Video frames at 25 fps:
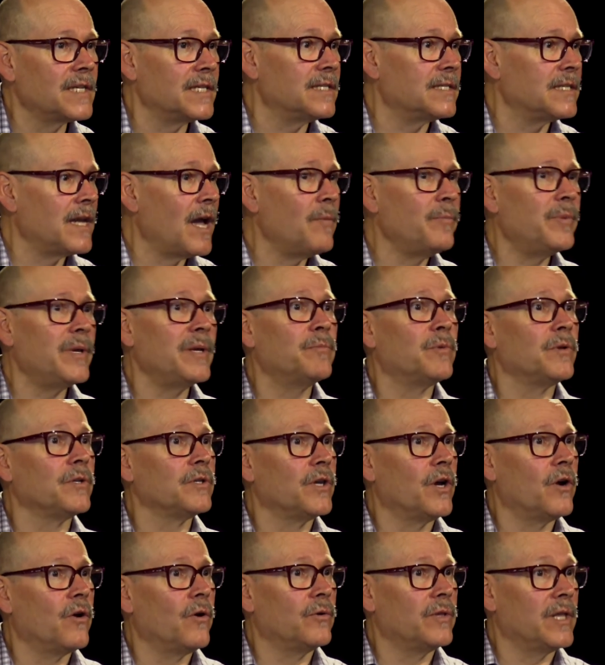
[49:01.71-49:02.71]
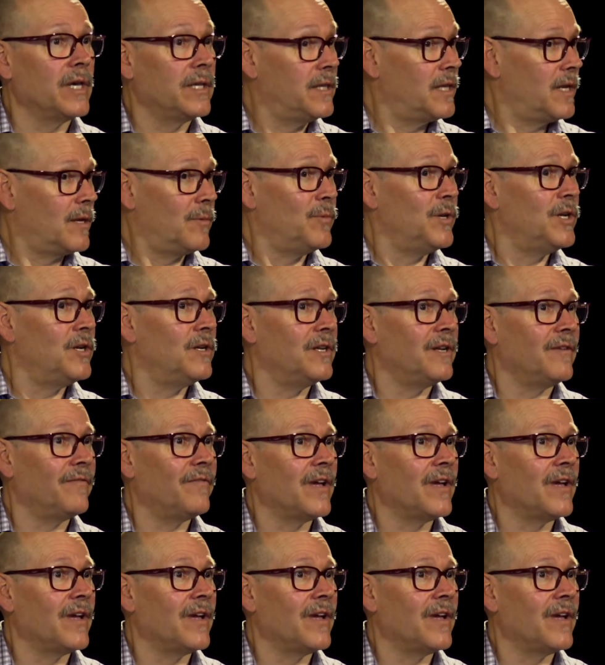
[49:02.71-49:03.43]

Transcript: because now people know that the community